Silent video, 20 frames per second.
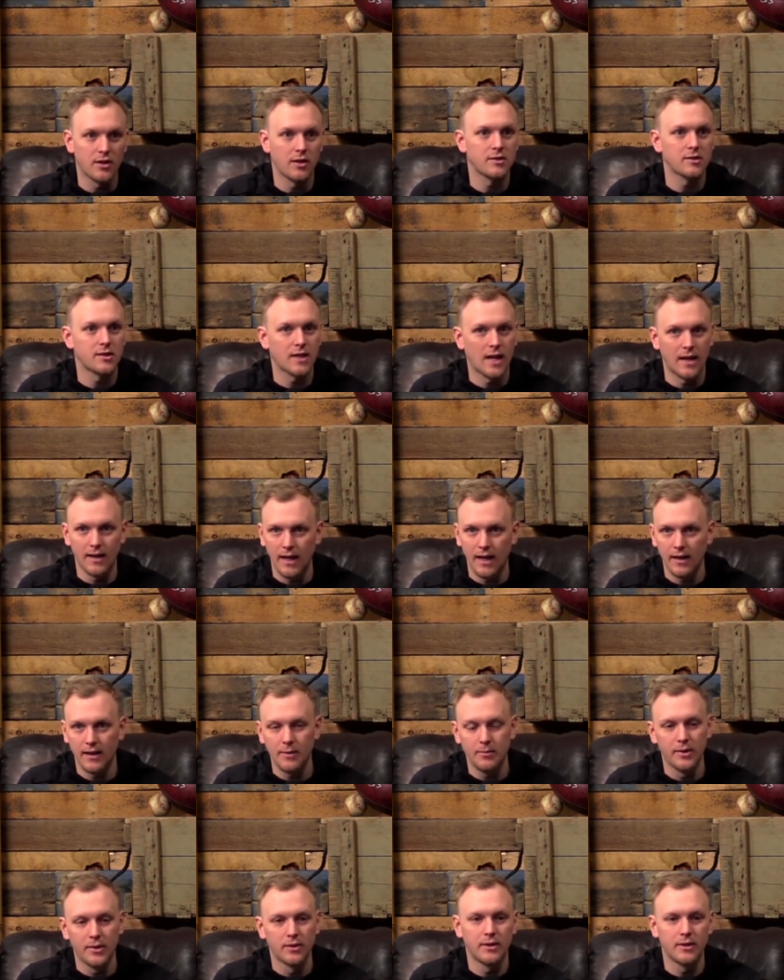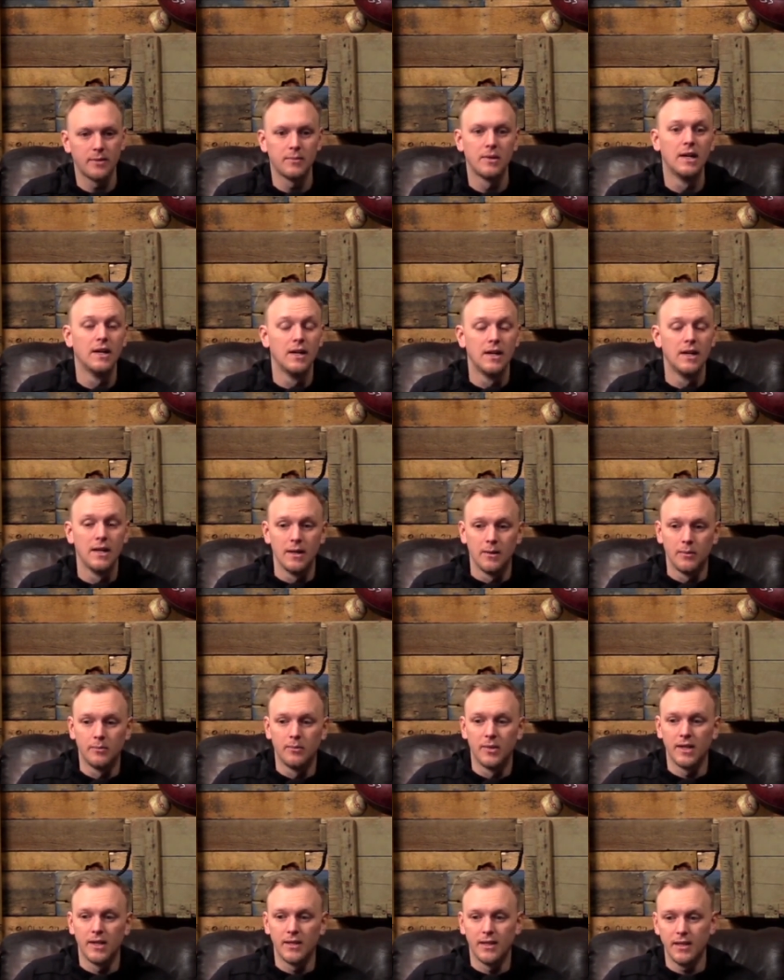That was kind of how they built him.
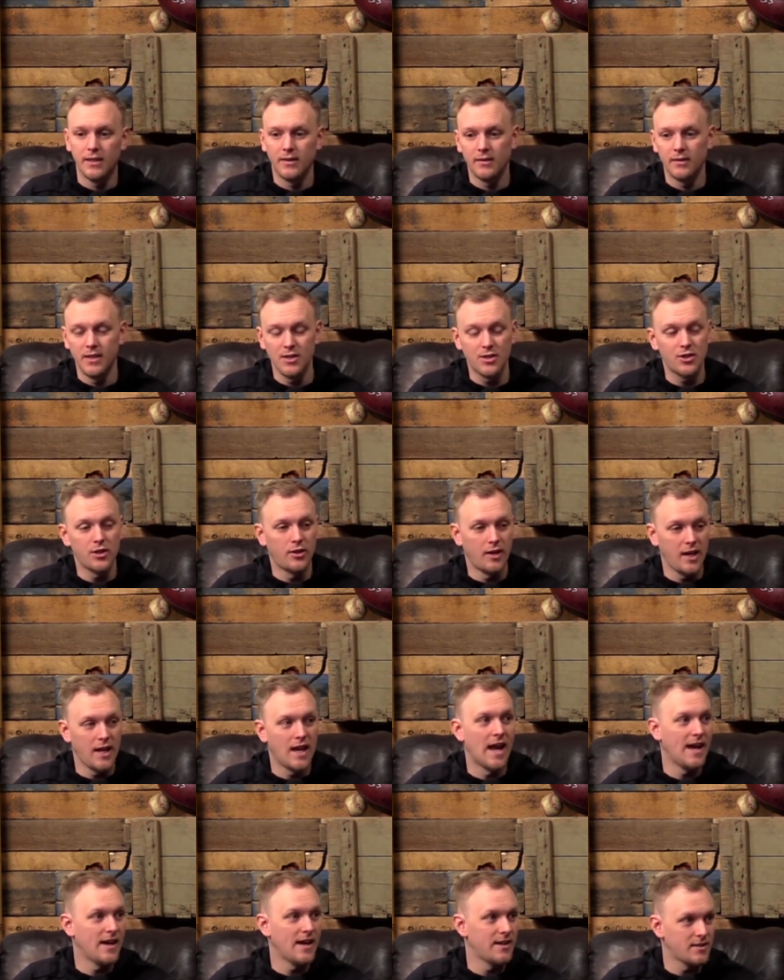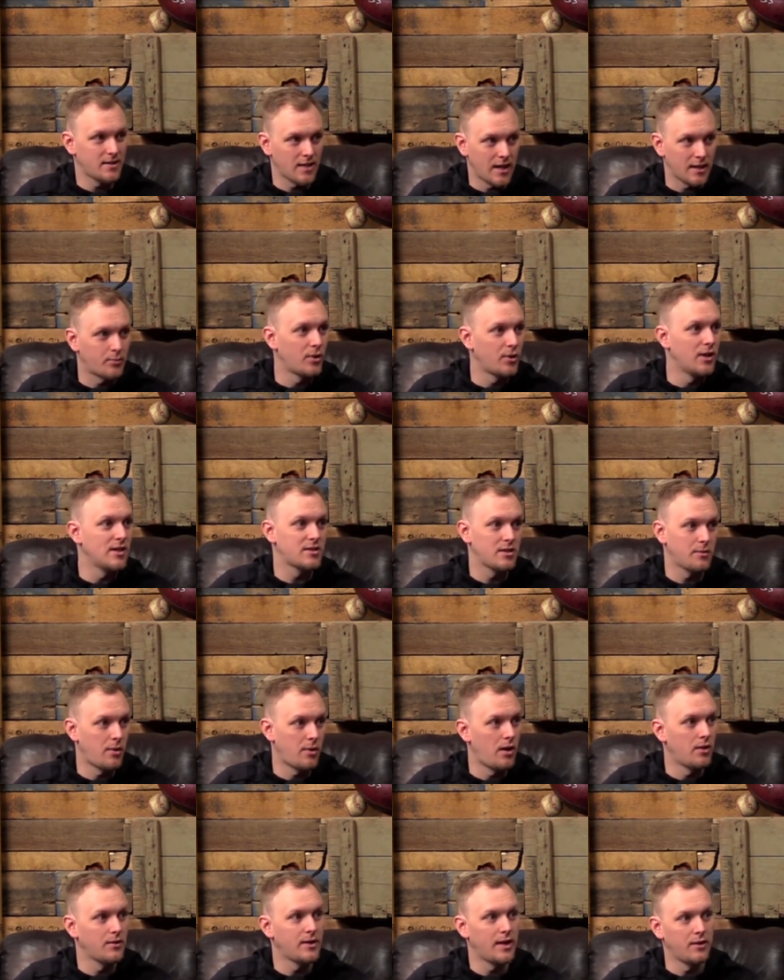But then this year he has like pressed the
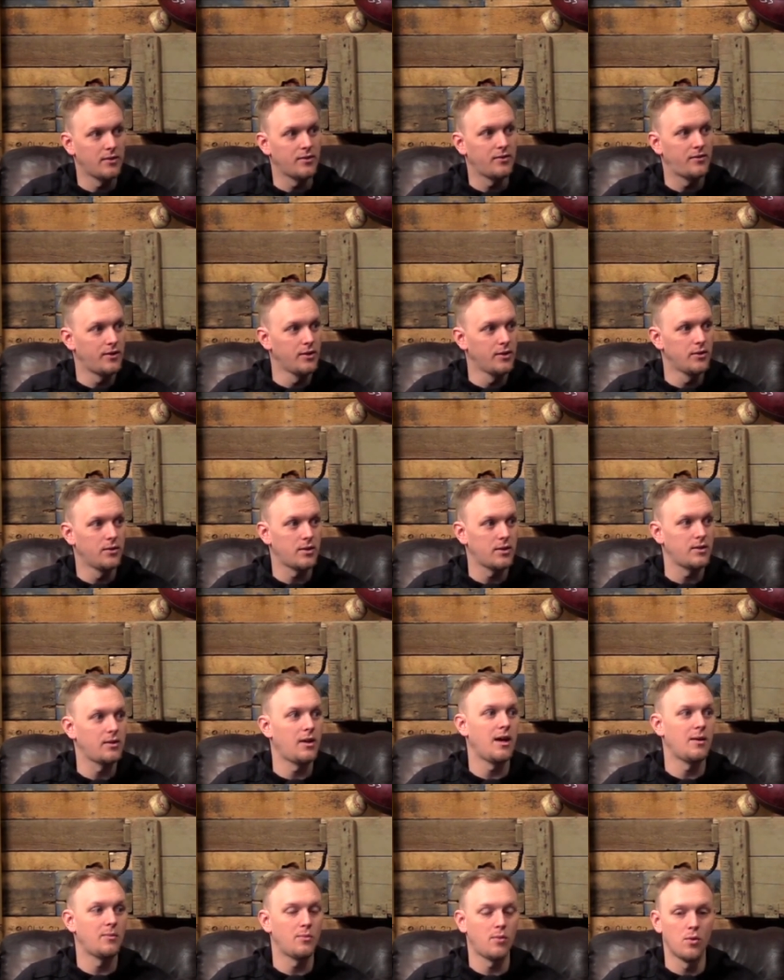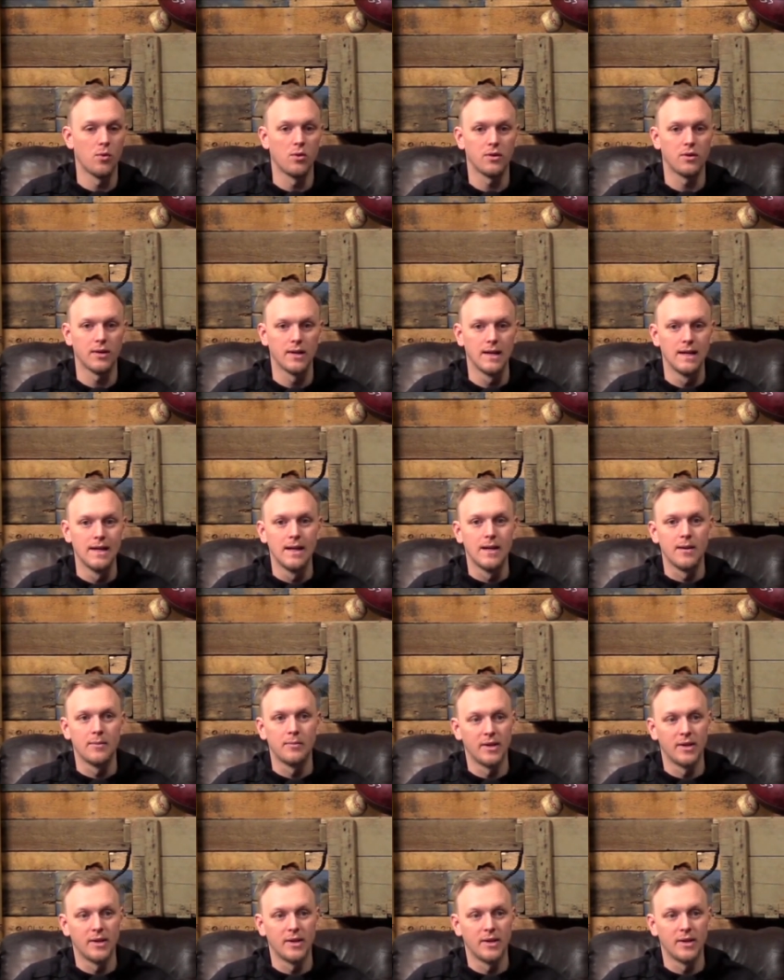ball down the field a lot yeah. more. Mm-hmm.